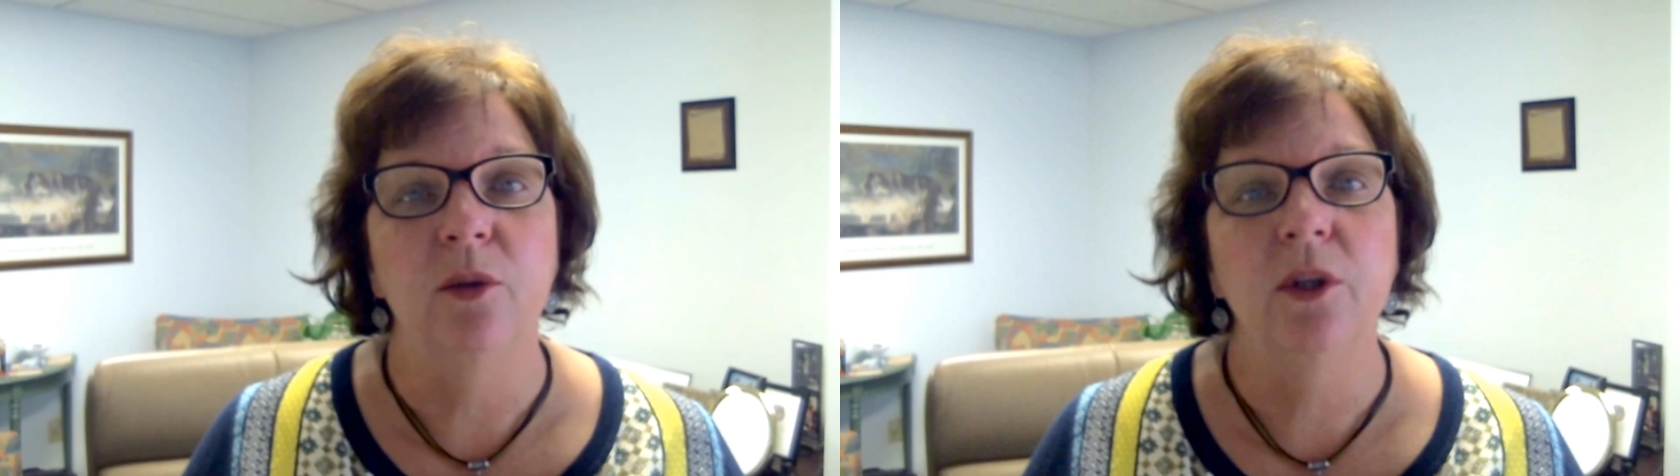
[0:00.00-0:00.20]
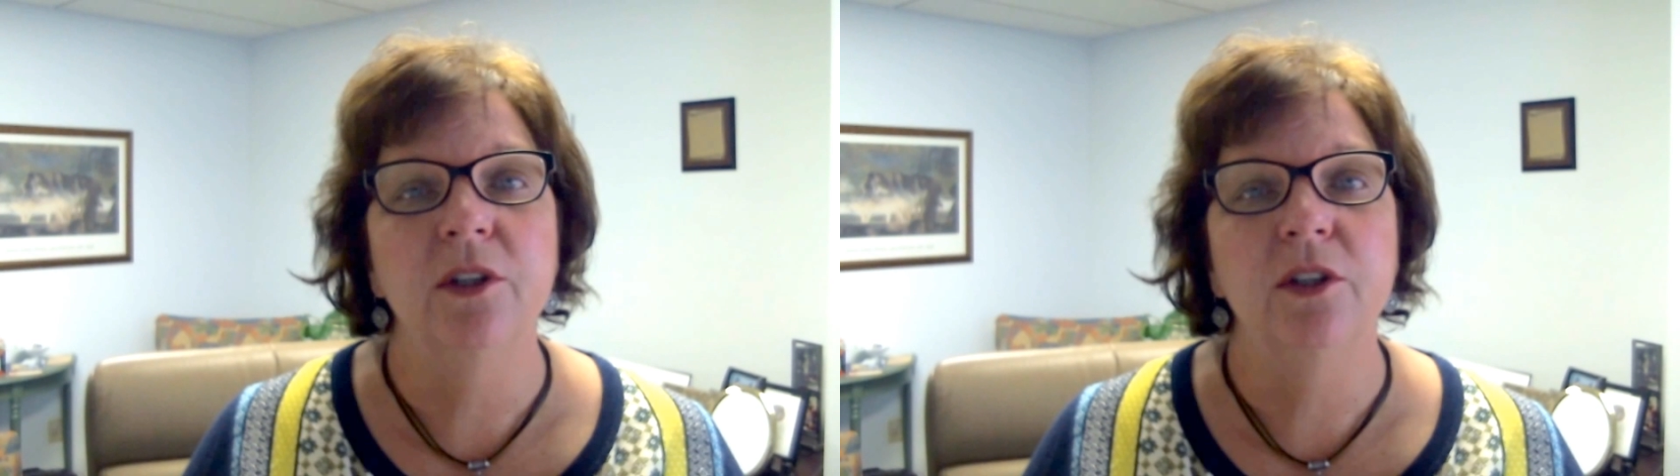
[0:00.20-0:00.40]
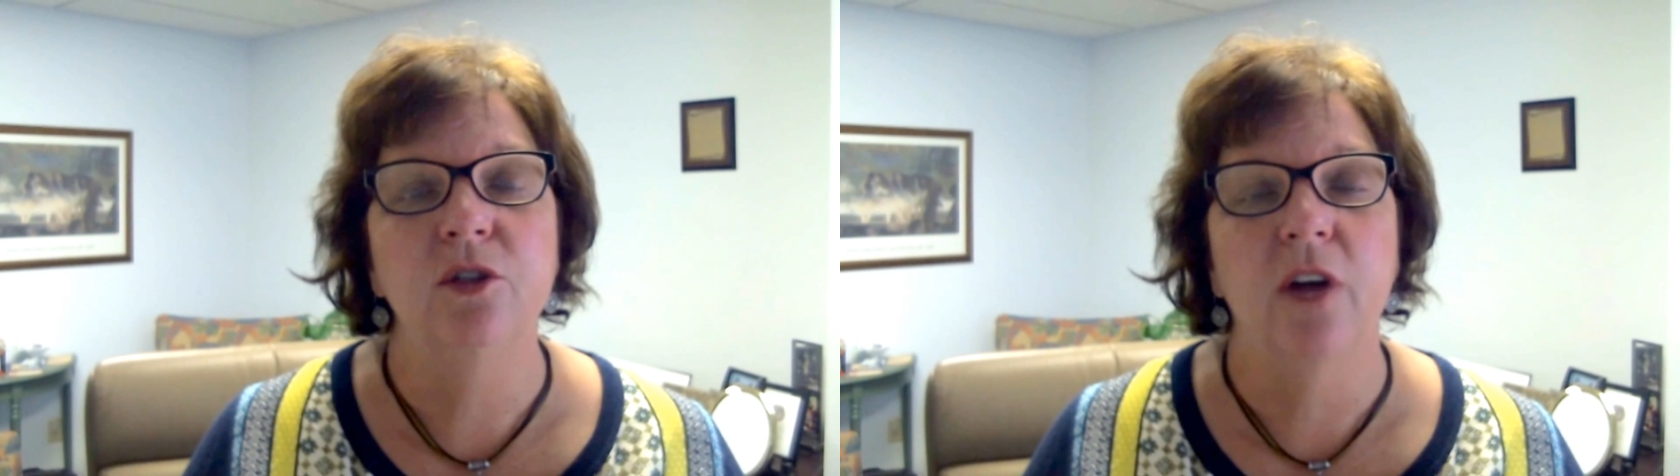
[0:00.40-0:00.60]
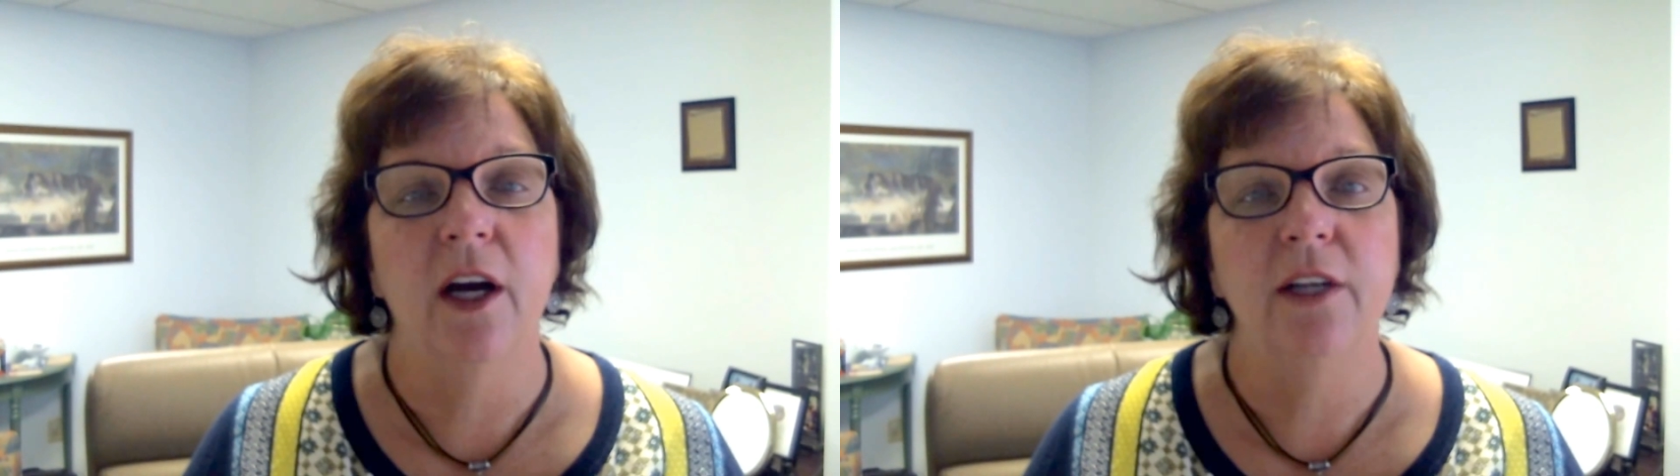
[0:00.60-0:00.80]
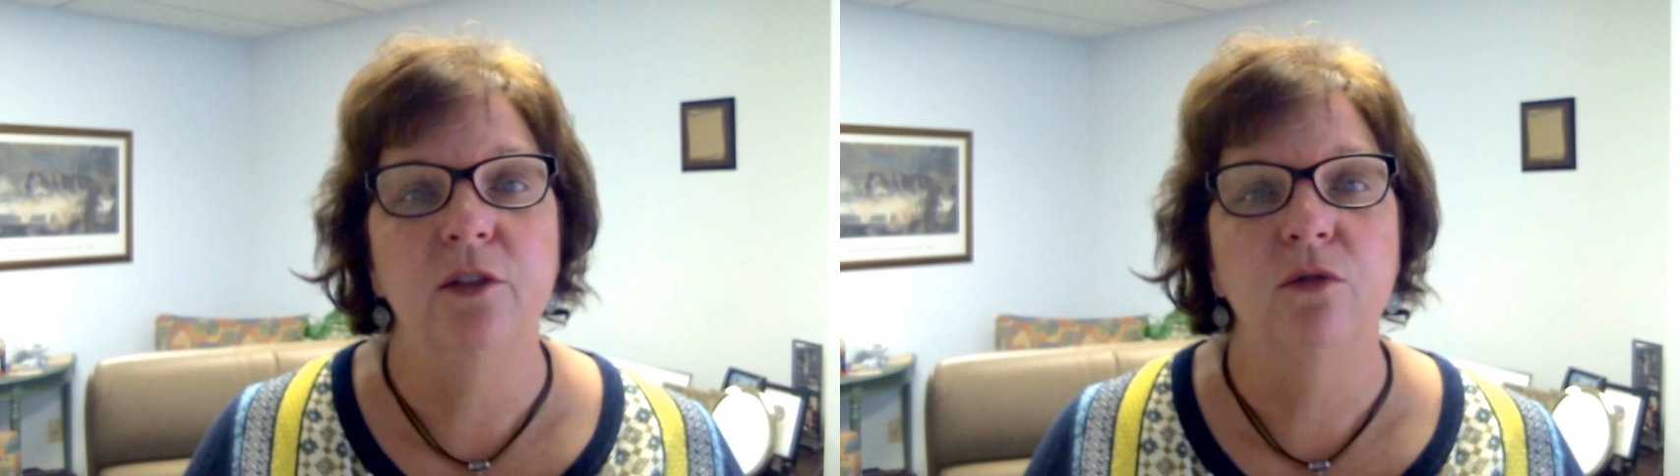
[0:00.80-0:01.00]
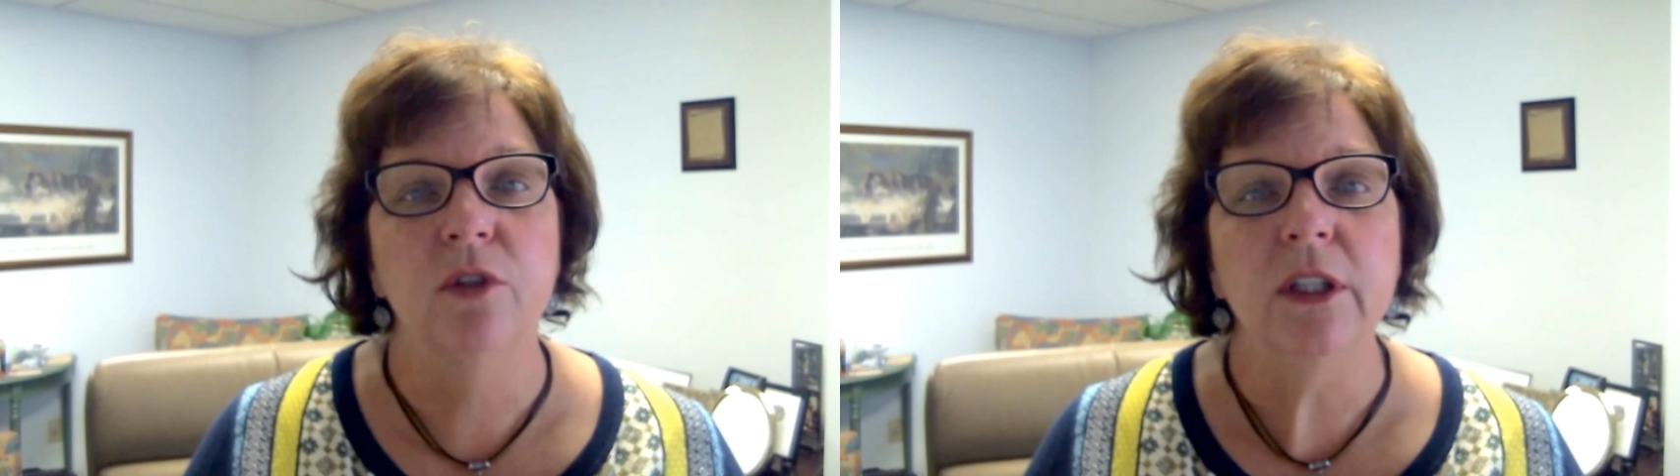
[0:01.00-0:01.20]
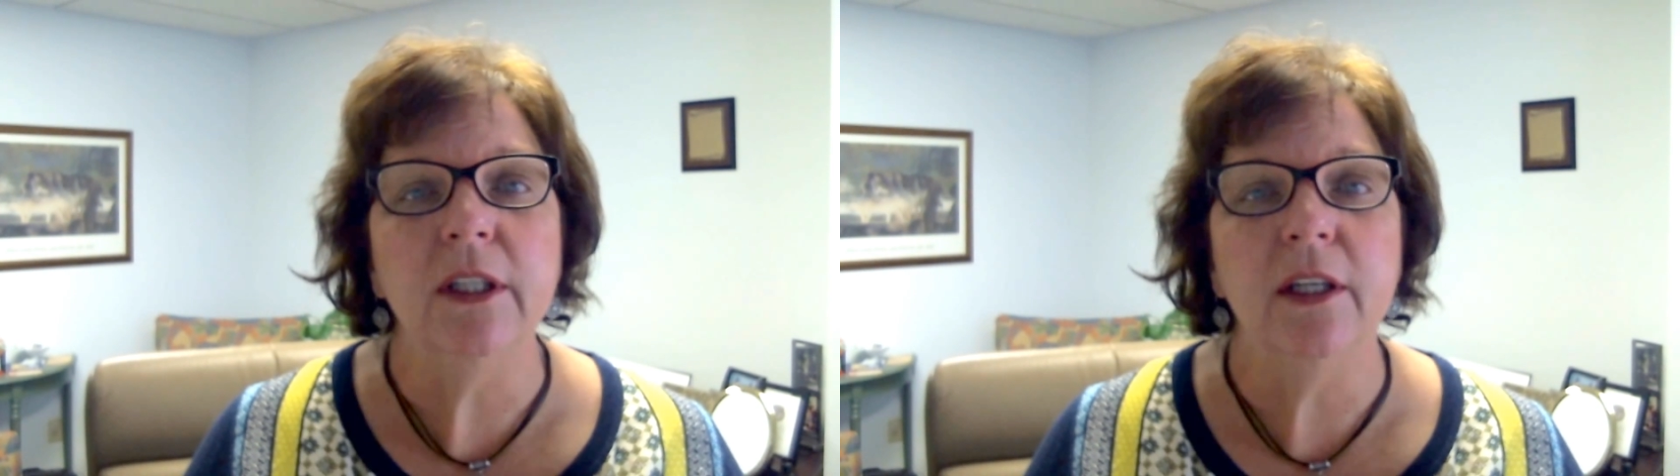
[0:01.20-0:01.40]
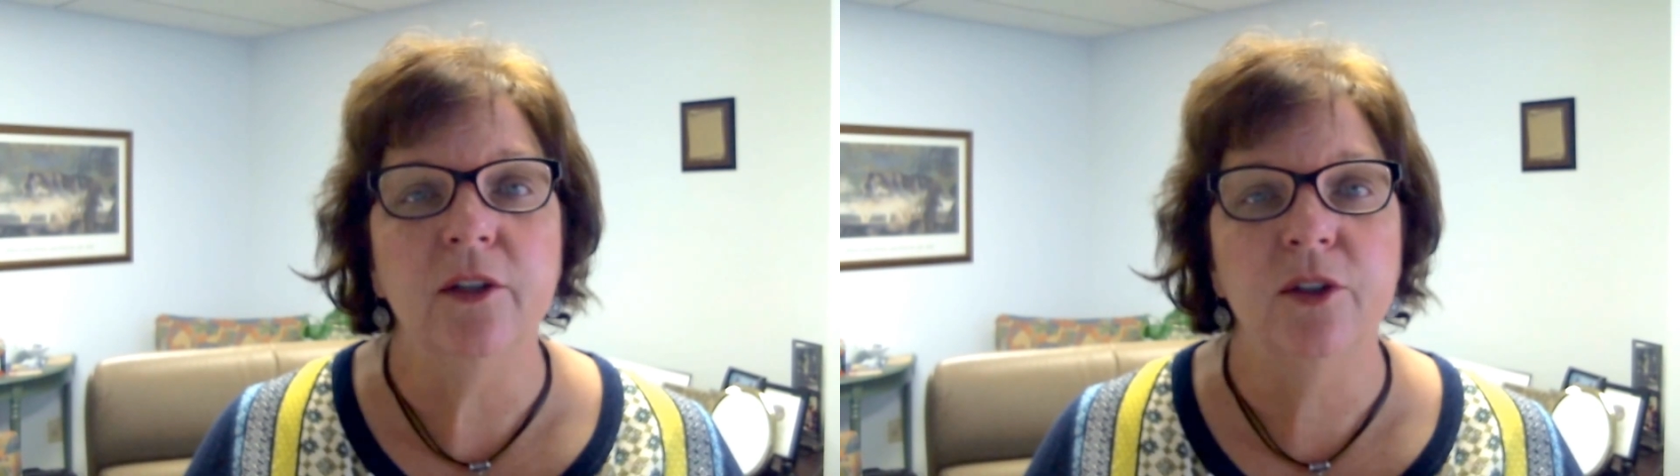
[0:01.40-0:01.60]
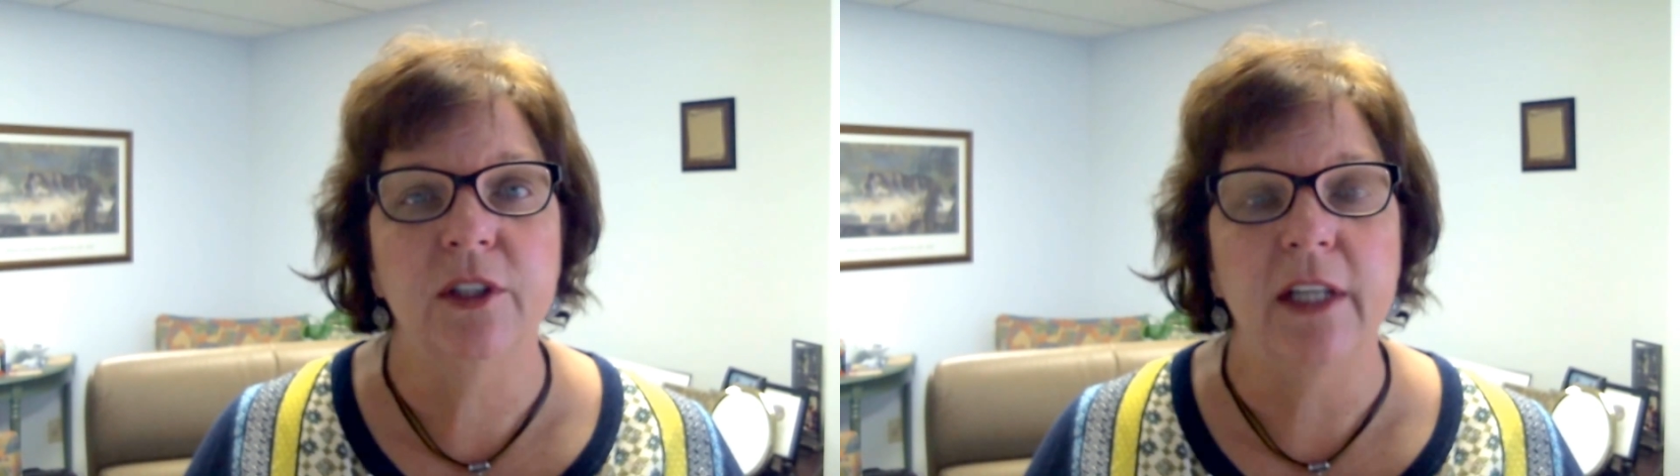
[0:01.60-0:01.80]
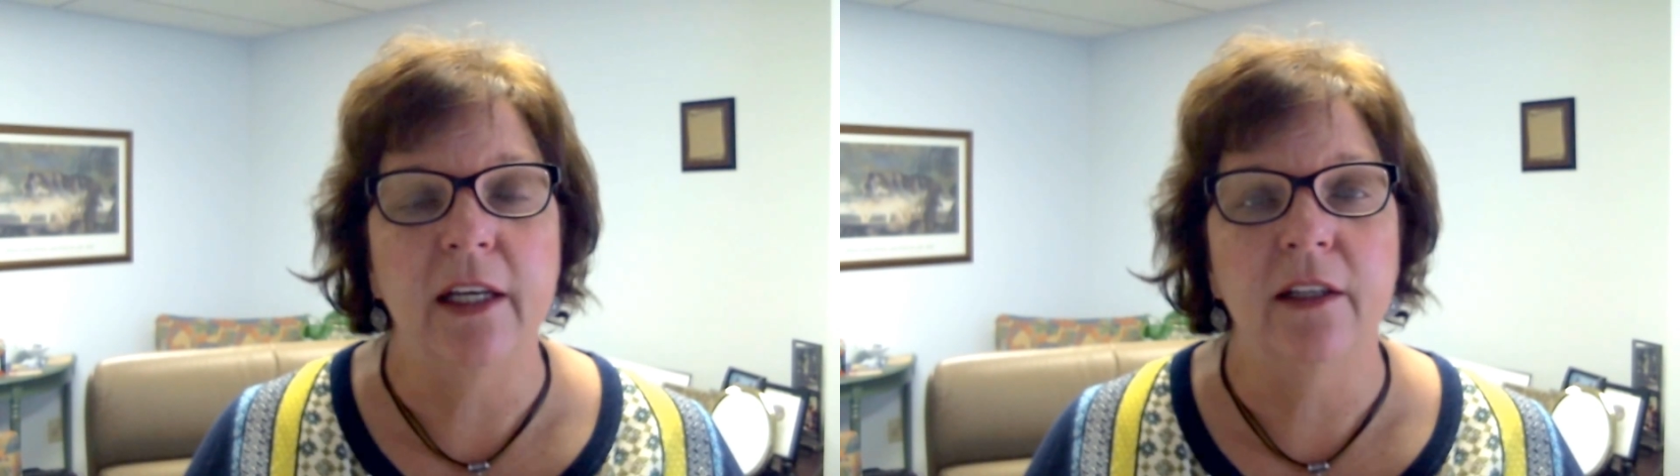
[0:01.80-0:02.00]
in order to try to really
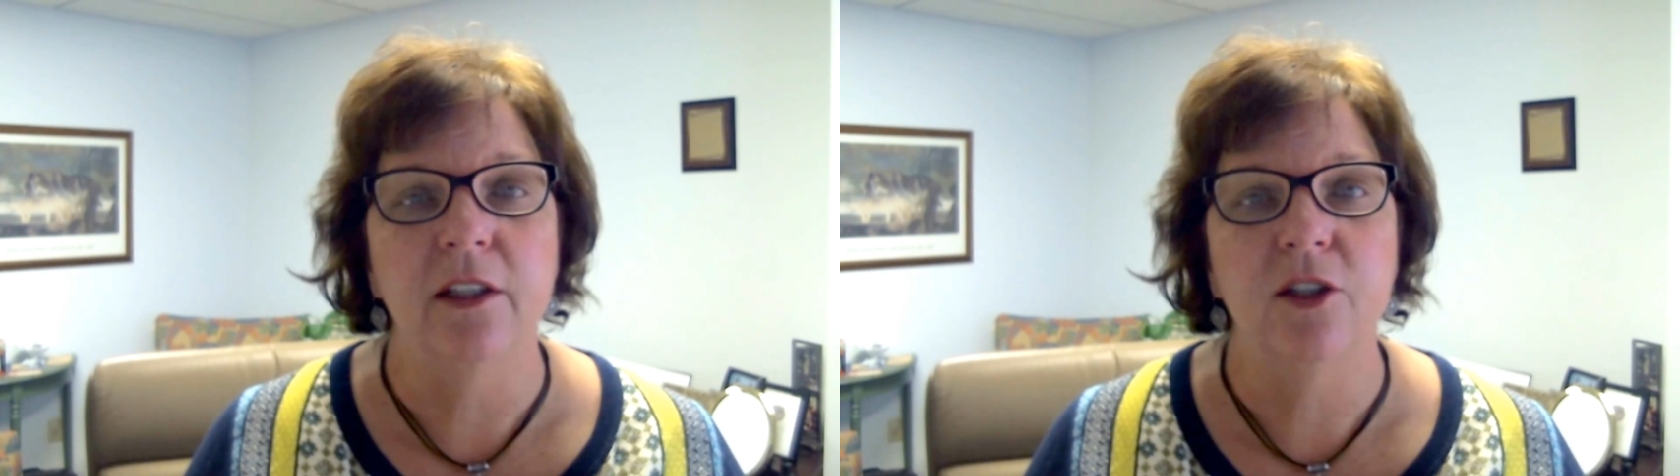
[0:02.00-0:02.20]
understand